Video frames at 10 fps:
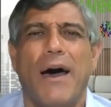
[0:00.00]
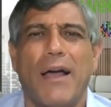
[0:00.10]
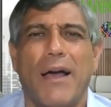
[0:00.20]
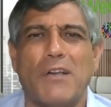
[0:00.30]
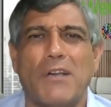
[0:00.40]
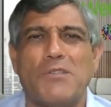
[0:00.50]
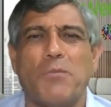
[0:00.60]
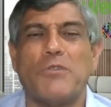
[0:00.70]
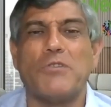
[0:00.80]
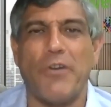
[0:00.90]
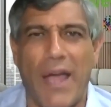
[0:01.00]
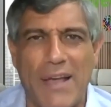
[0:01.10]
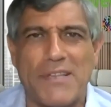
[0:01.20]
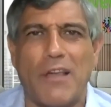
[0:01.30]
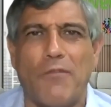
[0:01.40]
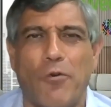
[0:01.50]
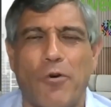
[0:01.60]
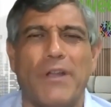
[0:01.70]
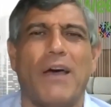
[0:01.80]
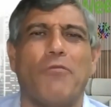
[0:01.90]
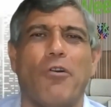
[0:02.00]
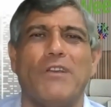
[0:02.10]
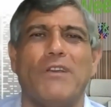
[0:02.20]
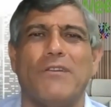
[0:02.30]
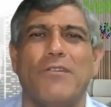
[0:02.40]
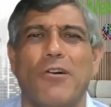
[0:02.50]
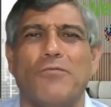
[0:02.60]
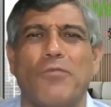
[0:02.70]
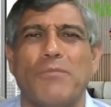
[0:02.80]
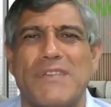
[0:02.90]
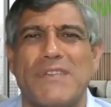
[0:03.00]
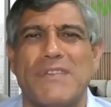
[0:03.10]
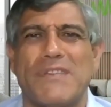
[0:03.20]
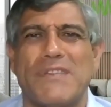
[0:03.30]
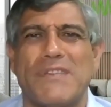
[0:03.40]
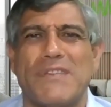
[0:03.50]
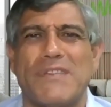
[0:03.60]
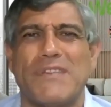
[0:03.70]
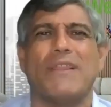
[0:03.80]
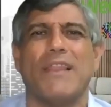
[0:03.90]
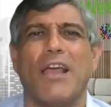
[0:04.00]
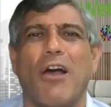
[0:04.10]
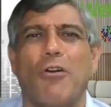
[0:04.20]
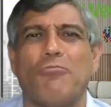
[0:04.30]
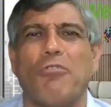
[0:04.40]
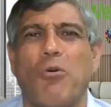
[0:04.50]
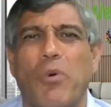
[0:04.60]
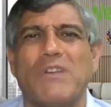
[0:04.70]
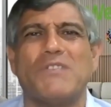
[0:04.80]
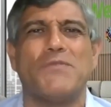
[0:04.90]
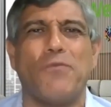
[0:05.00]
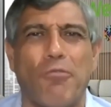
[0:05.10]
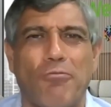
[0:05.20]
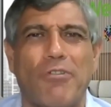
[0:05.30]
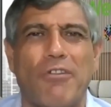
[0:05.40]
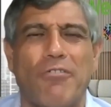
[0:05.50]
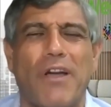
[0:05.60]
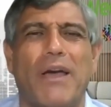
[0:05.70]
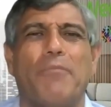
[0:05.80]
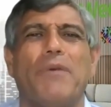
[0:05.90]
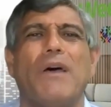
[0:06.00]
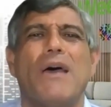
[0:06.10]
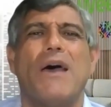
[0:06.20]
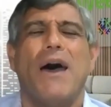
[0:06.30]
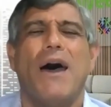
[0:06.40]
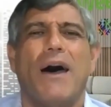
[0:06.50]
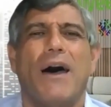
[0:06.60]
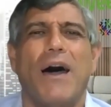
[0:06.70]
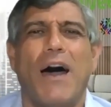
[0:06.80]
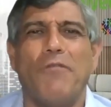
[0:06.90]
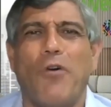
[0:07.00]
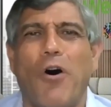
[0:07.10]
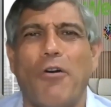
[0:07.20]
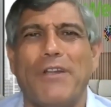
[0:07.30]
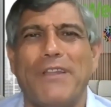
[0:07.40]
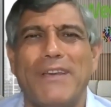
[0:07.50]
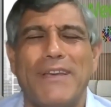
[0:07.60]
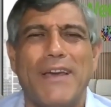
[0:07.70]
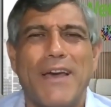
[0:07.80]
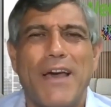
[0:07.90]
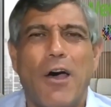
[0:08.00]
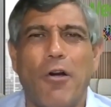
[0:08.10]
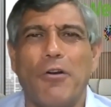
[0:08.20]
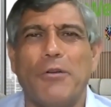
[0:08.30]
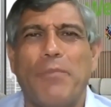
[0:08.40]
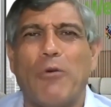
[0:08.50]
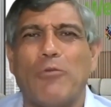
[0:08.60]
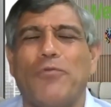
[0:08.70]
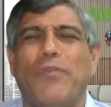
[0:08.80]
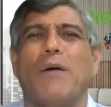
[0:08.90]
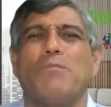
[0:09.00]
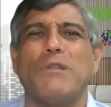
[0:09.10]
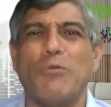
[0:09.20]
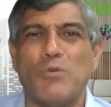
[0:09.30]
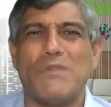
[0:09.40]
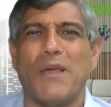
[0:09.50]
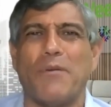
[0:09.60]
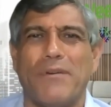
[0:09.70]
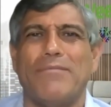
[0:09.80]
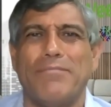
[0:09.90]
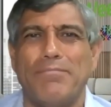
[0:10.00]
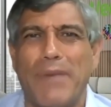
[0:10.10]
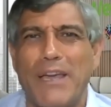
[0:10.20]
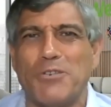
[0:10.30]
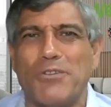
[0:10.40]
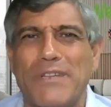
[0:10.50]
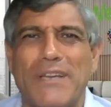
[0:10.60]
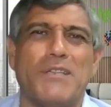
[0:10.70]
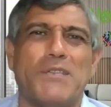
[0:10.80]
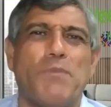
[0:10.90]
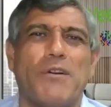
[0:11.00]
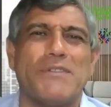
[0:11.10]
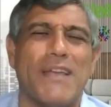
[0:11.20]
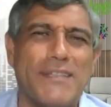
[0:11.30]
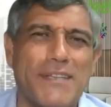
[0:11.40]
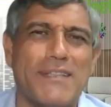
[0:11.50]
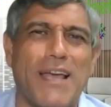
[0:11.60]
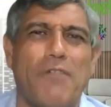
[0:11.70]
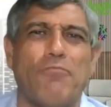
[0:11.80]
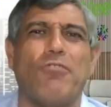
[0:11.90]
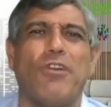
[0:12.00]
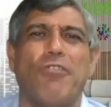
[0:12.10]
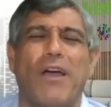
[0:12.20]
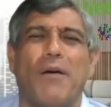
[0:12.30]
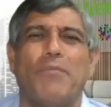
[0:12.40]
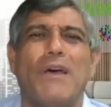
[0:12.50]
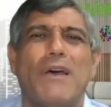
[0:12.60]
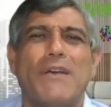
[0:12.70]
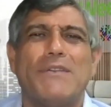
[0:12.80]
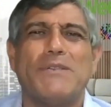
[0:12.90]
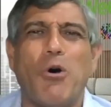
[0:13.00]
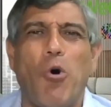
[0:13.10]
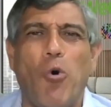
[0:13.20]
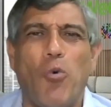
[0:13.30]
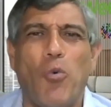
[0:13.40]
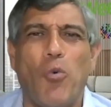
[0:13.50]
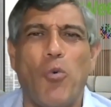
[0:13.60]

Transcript: Customers are asking for it. I've already heard from several fabs that they got requests for ReRAM. I've already heard about fabs losing major deals because they didn't have ReRAM. So,